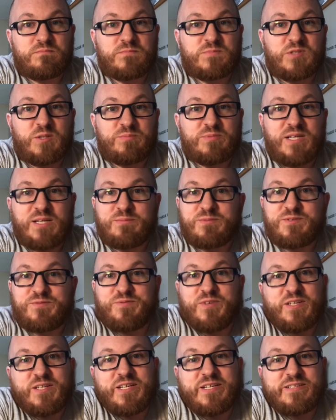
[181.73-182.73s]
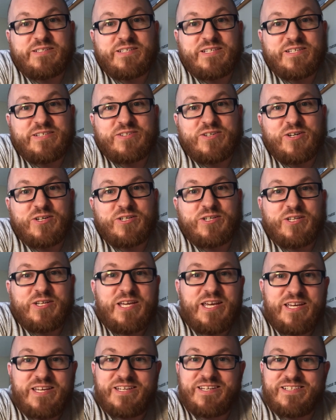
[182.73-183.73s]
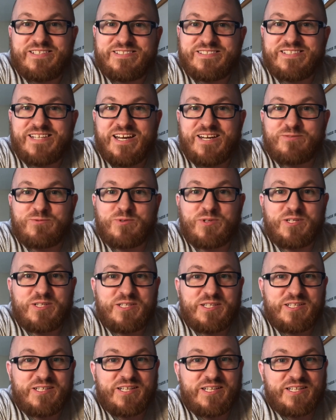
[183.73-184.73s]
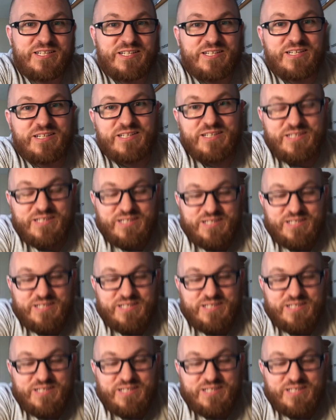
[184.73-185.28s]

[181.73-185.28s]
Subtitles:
sometimes fitness is ugly. It's not really like,